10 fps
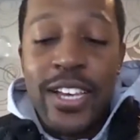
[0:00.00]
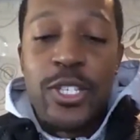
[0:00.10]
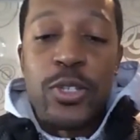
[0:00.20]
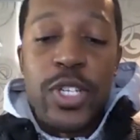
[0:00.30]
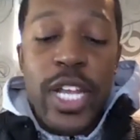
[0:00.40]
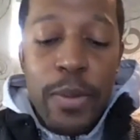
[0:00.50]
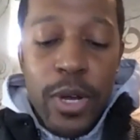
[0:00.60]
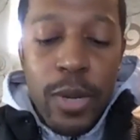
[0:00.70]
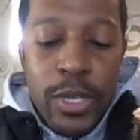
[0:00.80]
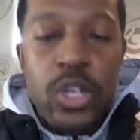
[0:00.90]
So today I'm
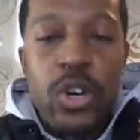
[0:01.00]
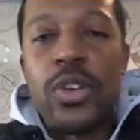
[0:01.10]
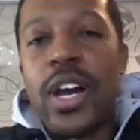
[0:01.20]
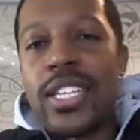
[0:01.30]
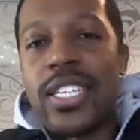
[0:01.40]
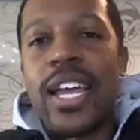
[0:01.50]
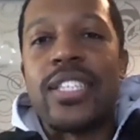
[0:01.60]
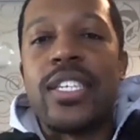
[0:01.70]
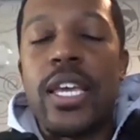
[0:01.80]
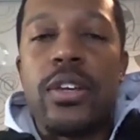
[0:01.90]
going to be showing you guys how to
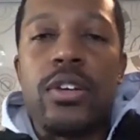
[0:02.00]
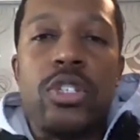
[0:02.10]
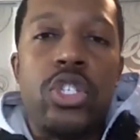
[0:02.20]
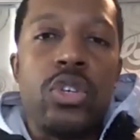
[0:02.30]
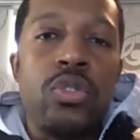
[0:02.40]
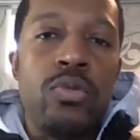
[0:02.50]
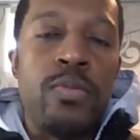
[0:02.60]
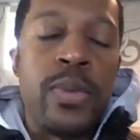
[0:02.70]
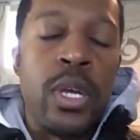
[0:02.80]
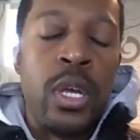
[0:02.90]
take your
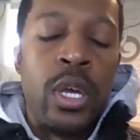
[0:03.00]
Zoom